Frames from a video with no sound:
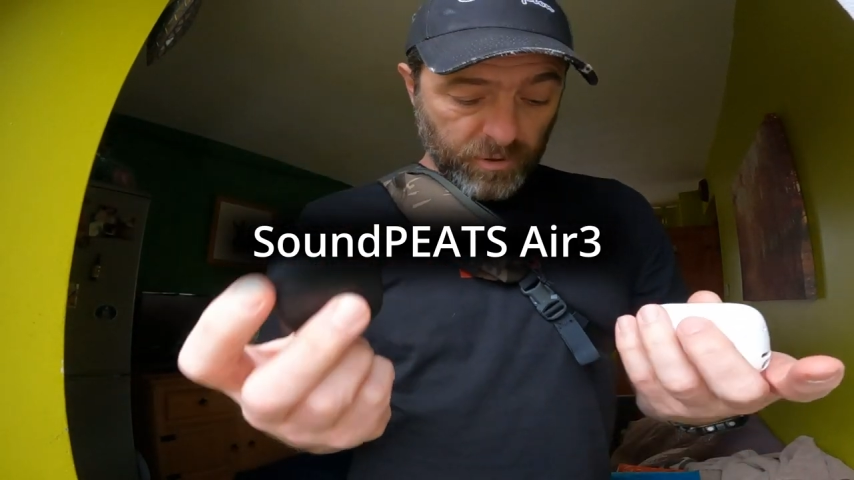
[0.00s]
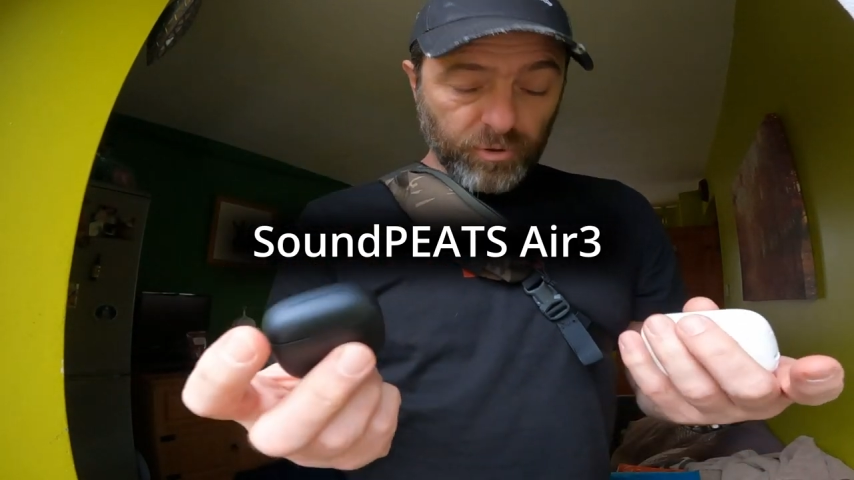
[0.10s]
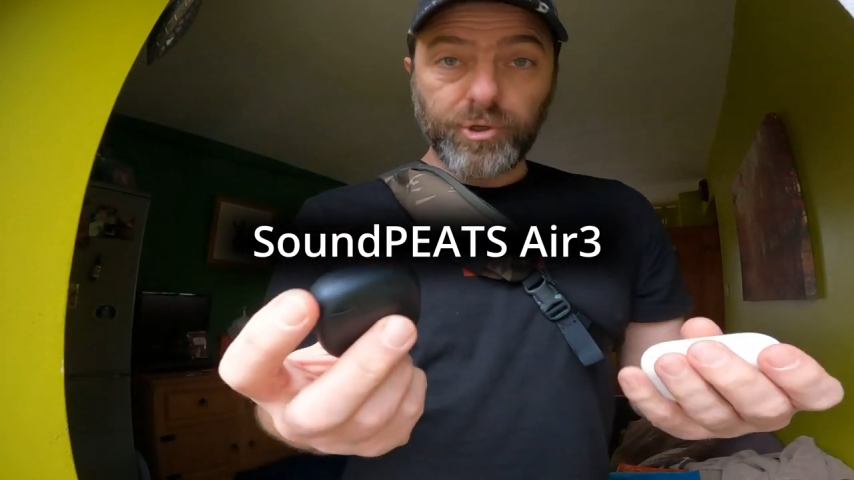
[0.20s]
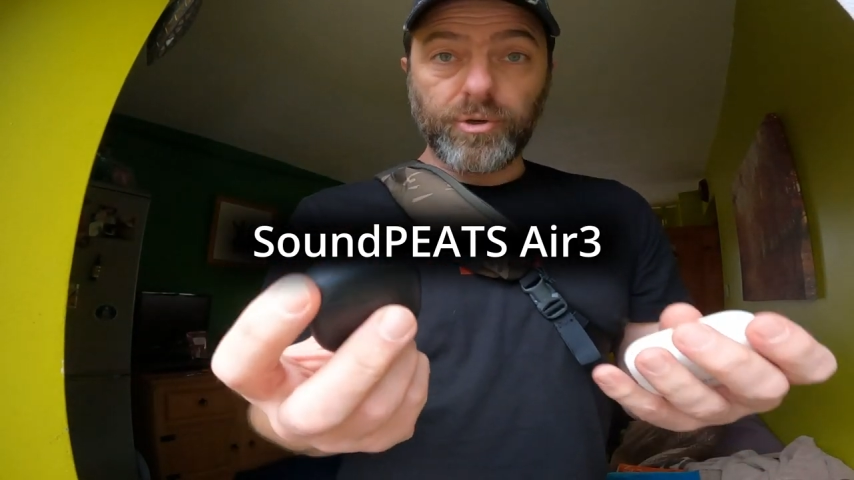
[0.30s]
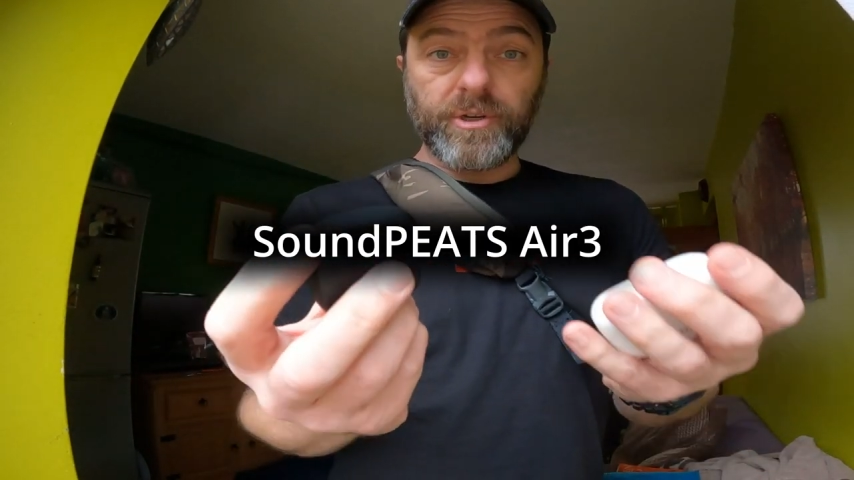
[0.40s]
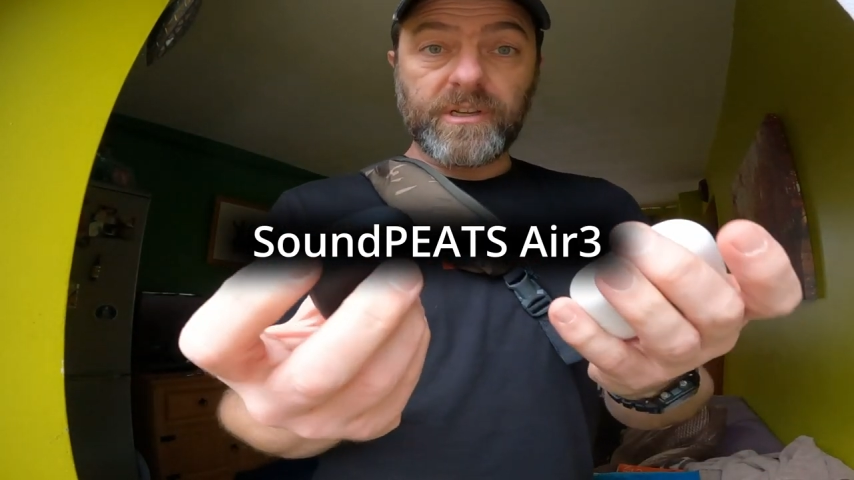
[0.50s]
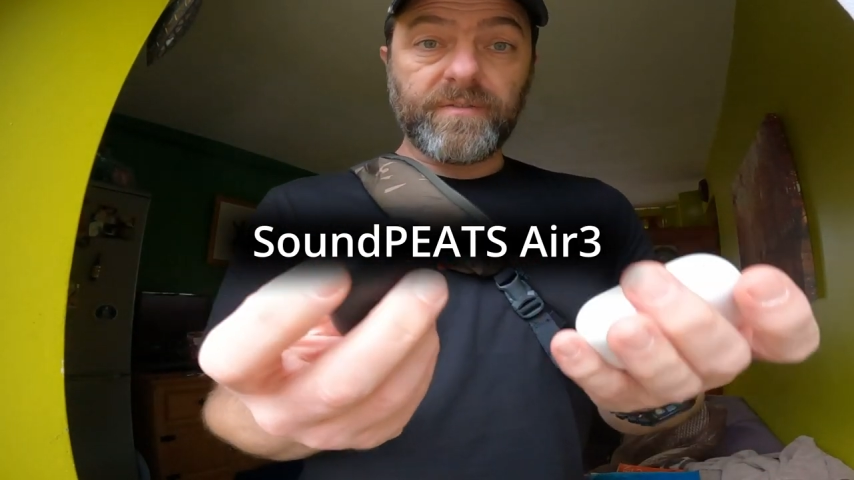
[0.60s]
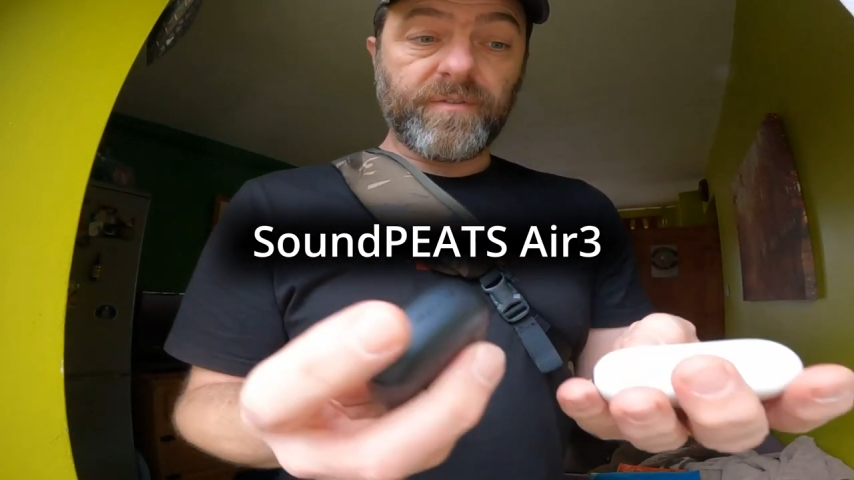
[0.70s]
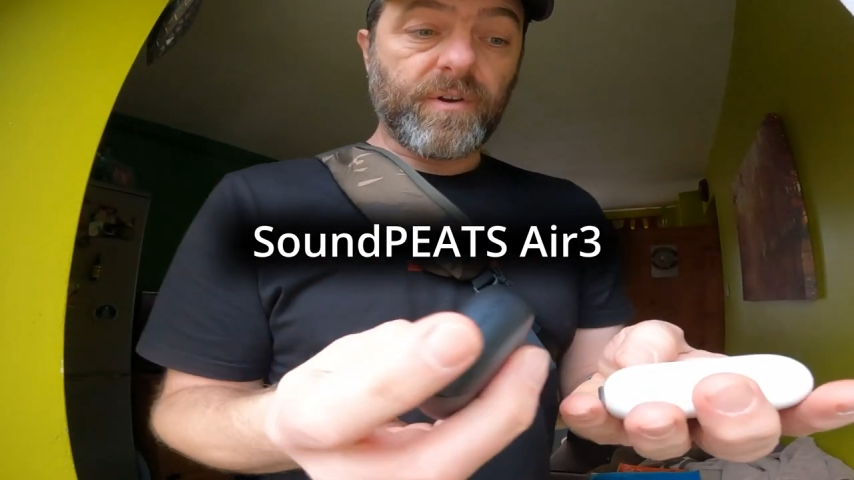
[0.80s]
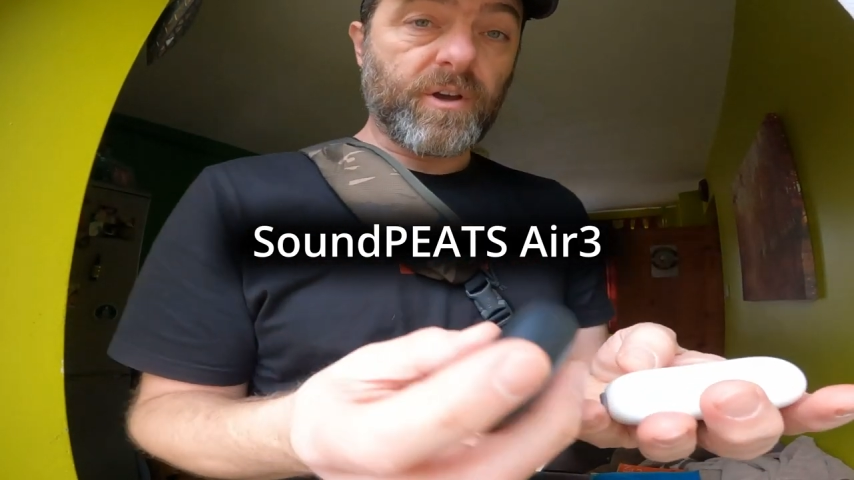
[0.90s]

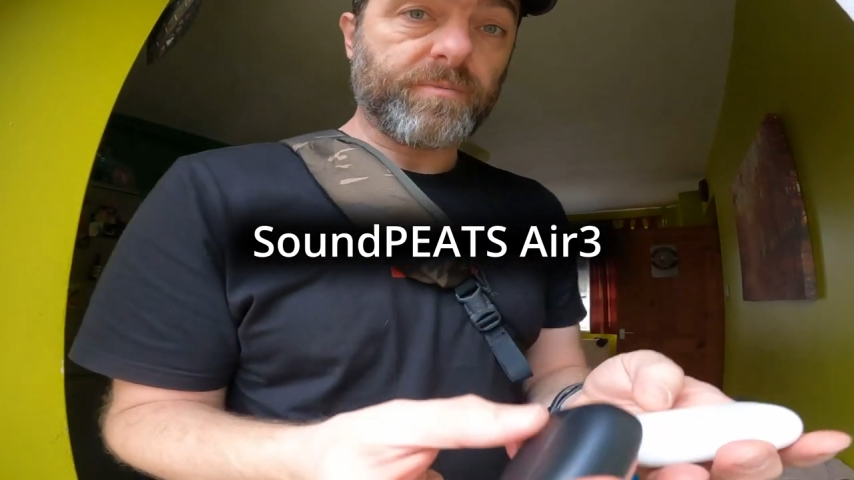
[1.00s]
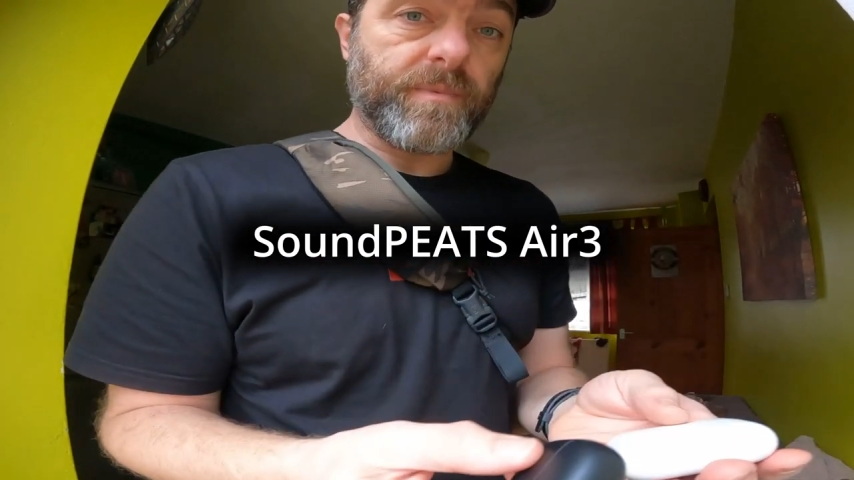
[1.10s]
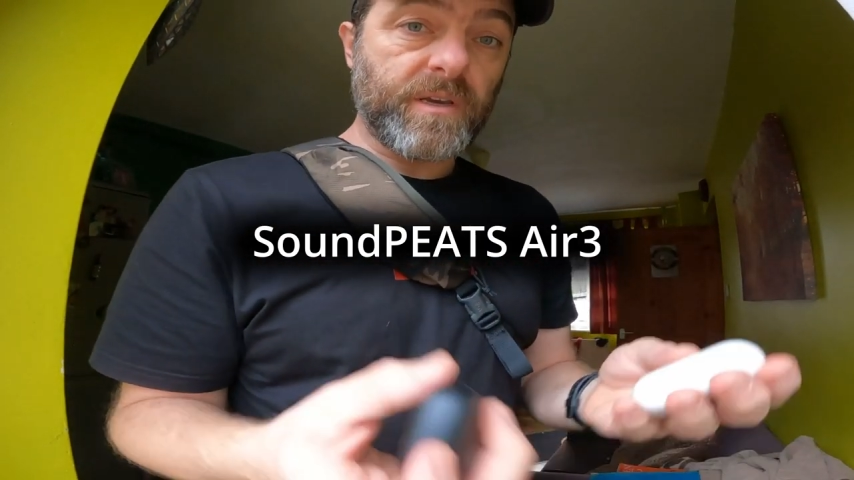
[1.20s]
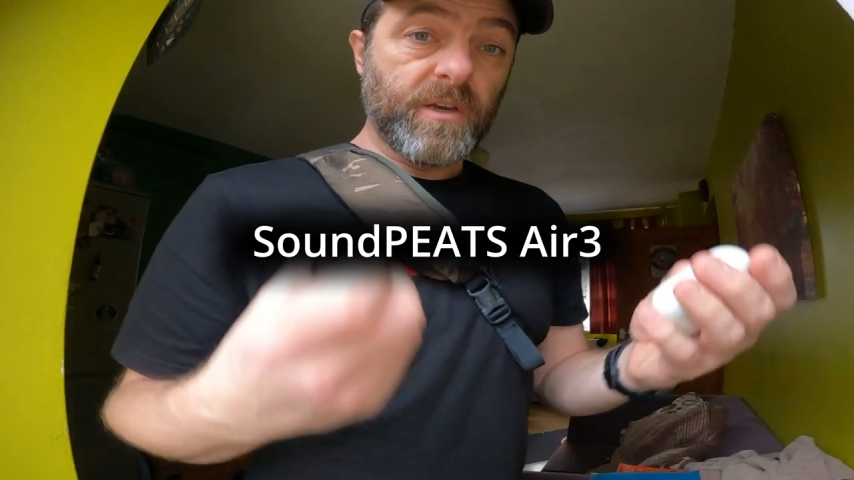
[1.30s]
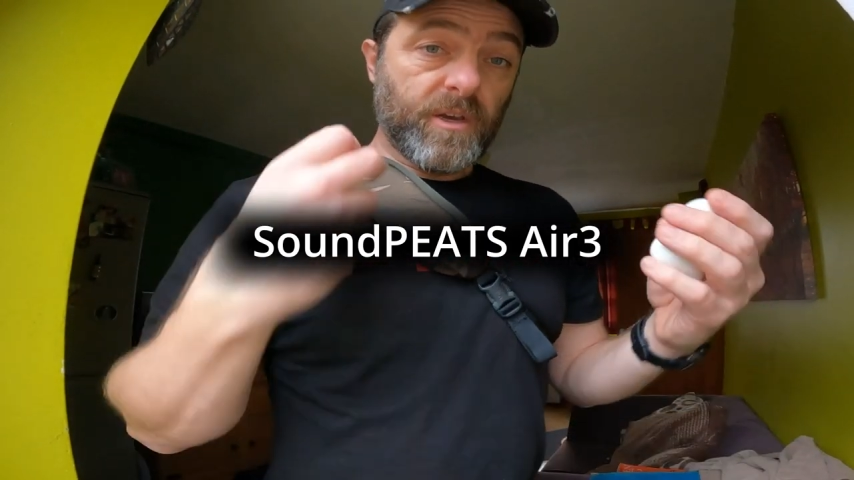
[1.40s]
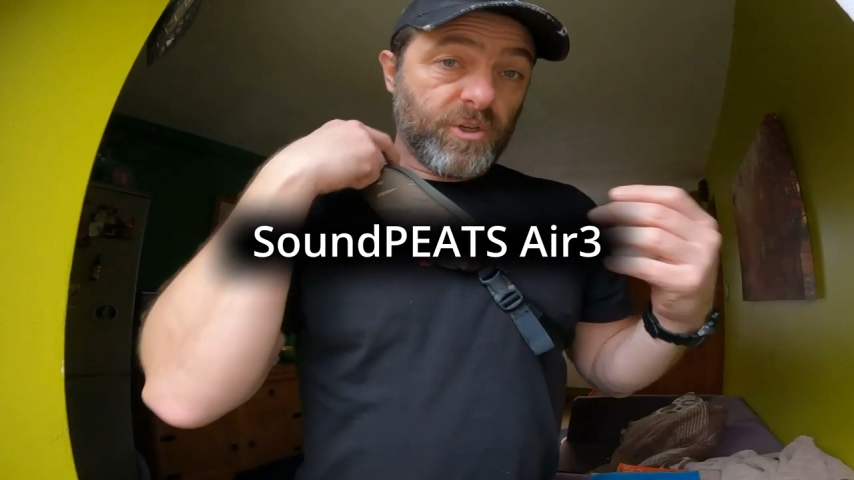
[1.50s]
alternative, if you ask me.